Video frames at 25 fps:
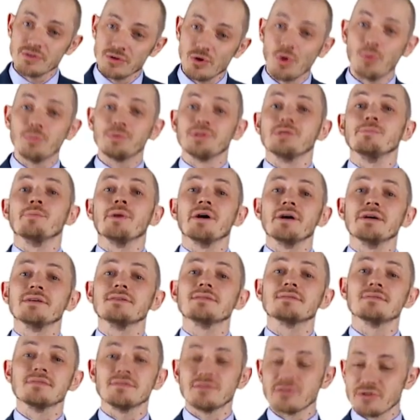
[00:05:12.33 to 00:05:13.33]

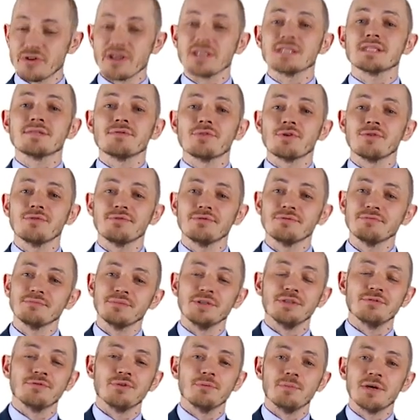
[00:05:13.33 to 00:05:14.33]
optimize the transfer of
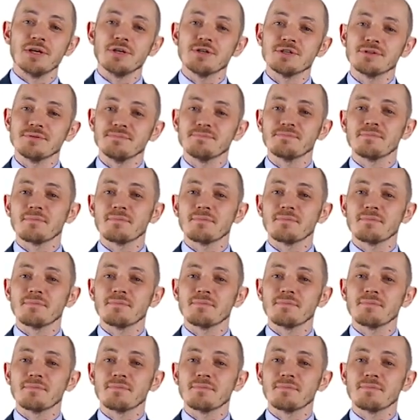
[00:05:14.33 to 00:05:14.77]
information.